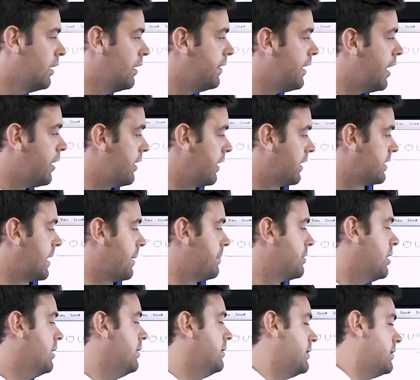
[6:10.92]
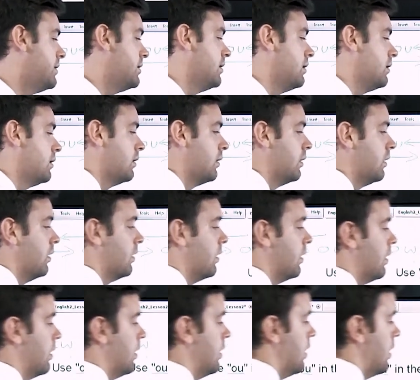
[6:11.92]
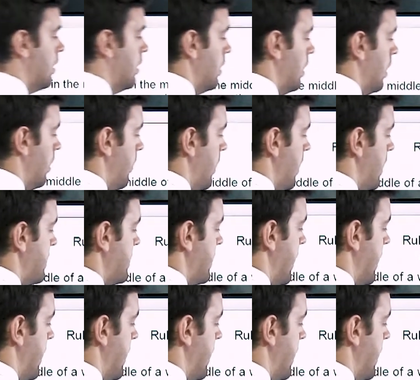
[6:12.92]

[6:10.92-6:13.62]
The only exceptions are words